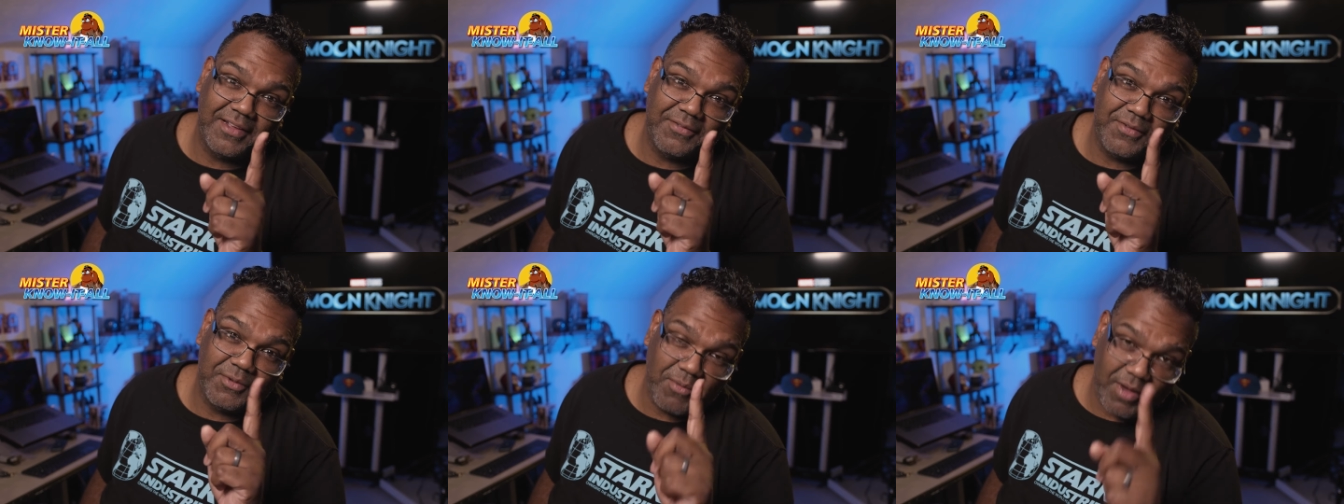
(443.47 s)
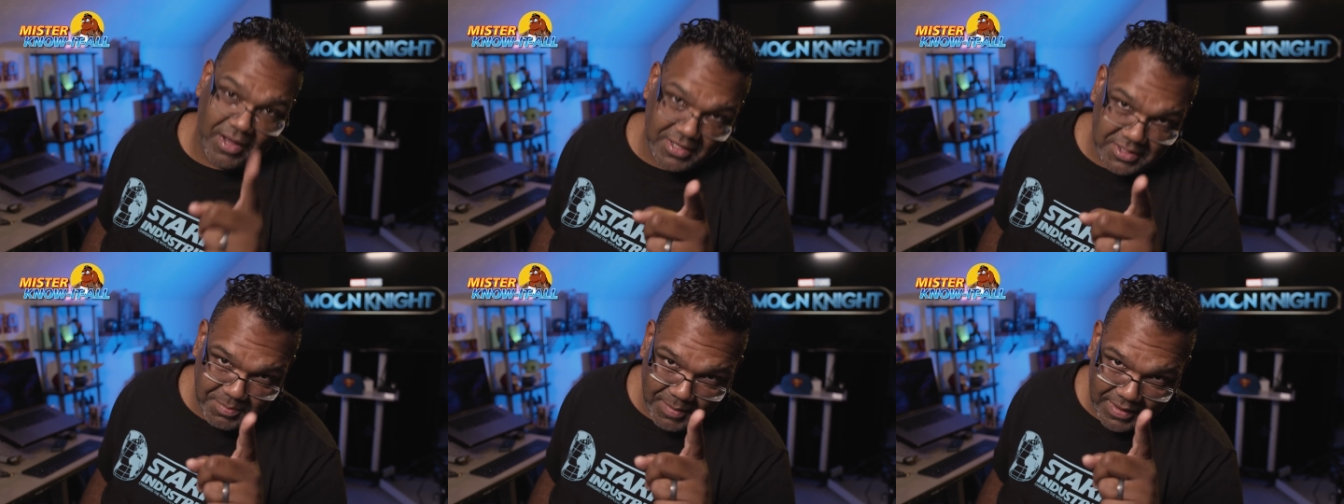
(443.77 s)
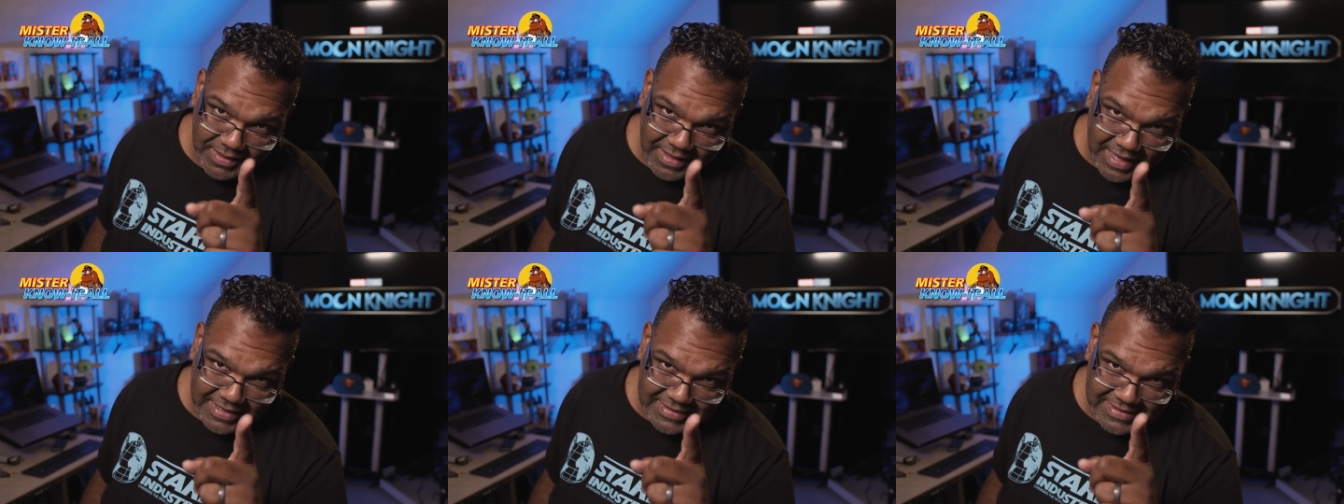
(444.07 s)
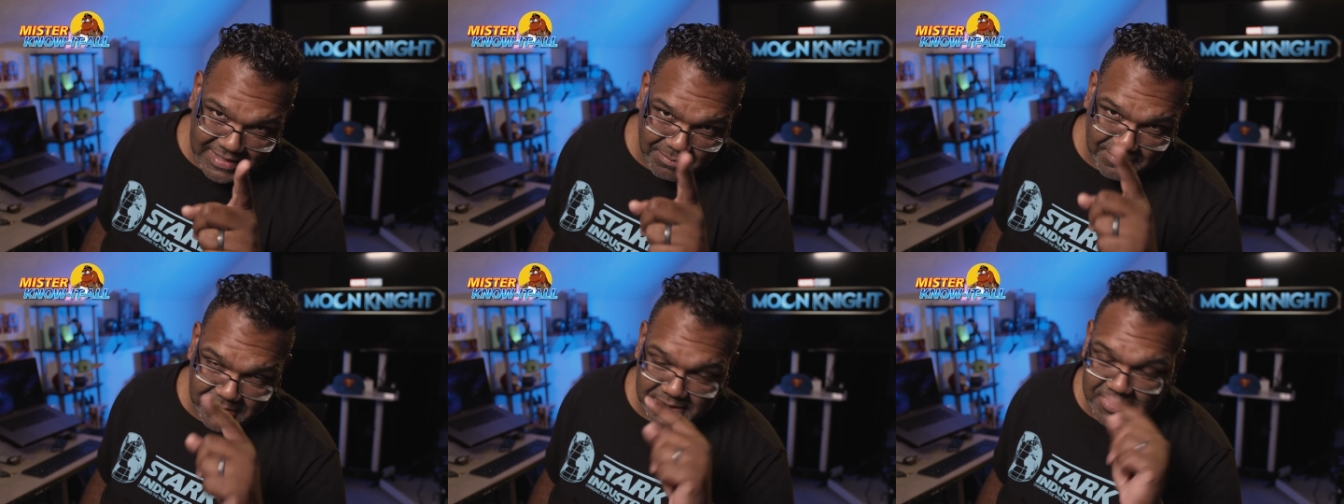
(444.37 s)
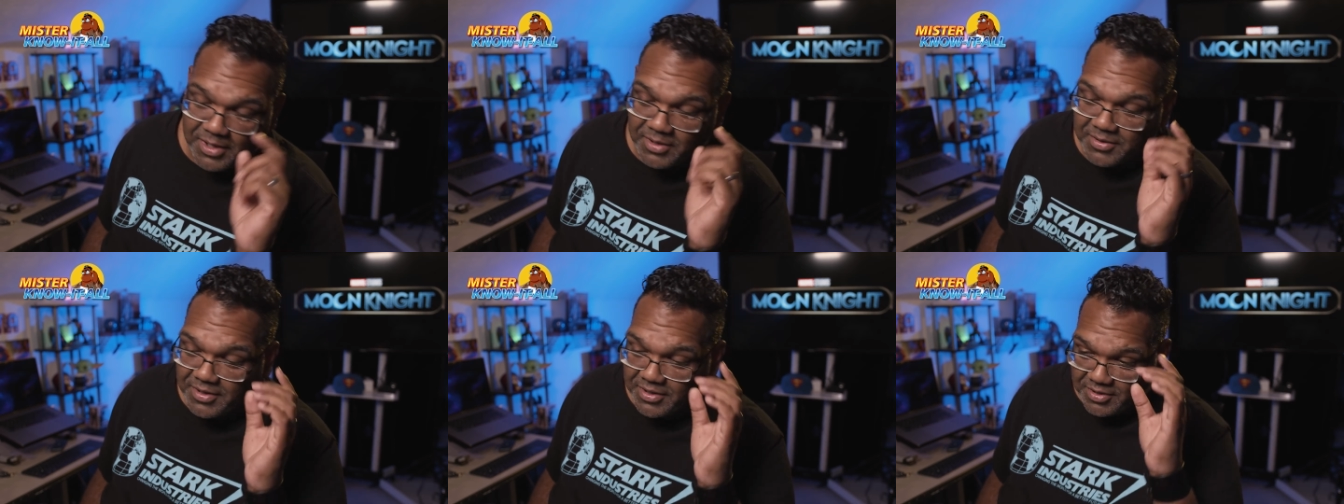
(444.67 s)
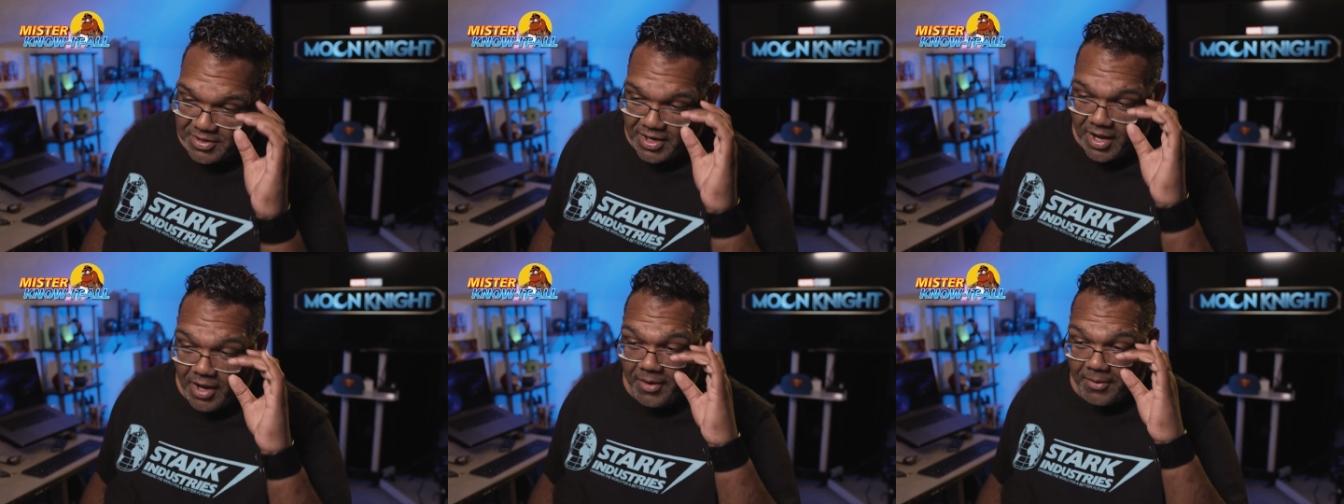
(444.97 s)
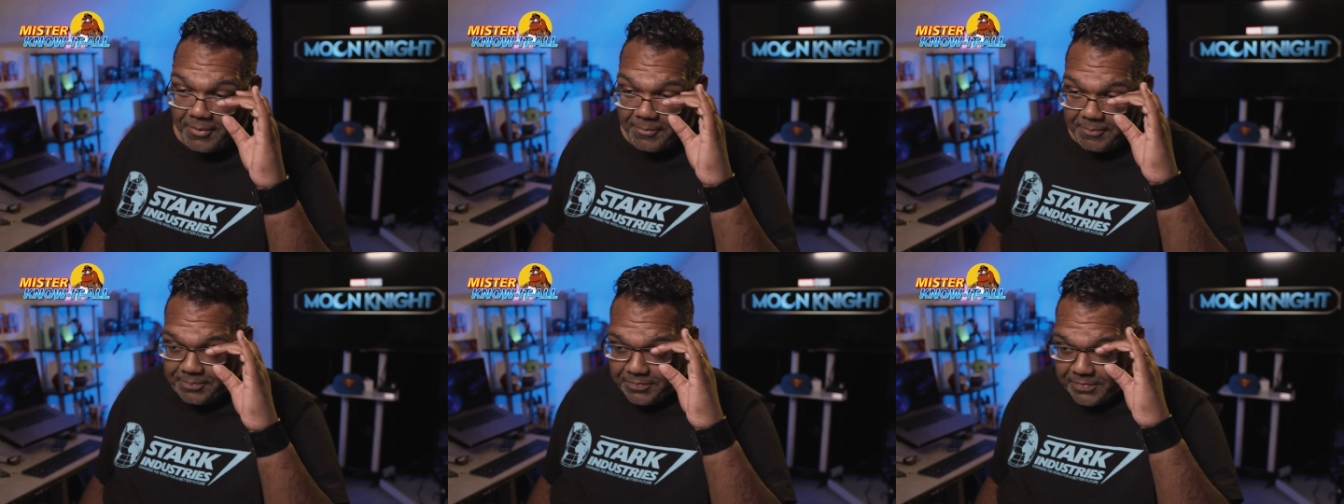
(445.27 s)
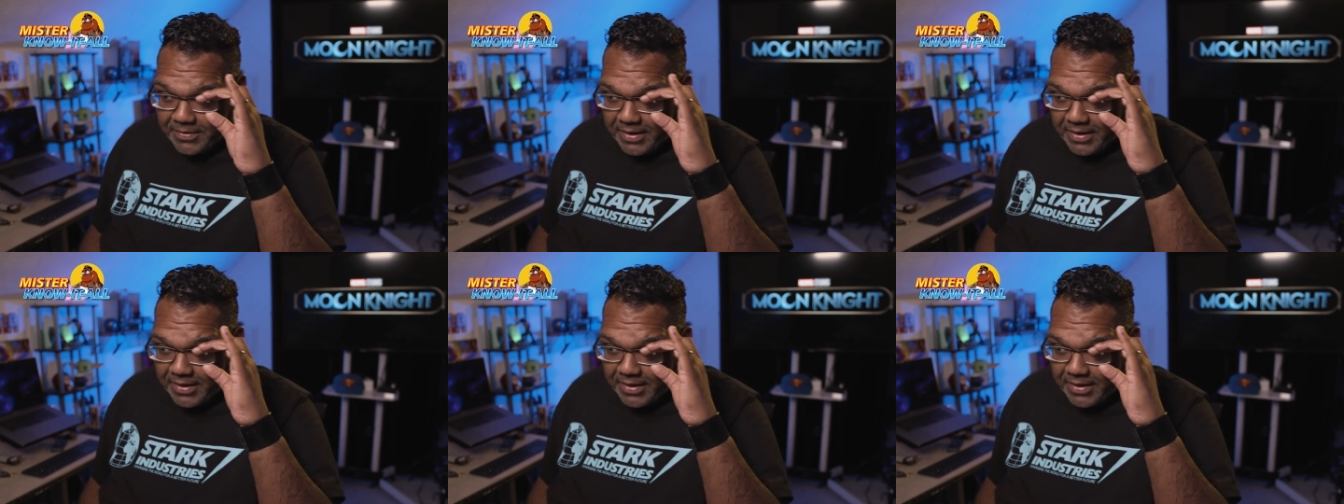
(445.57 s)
If you watched my last episode, then you know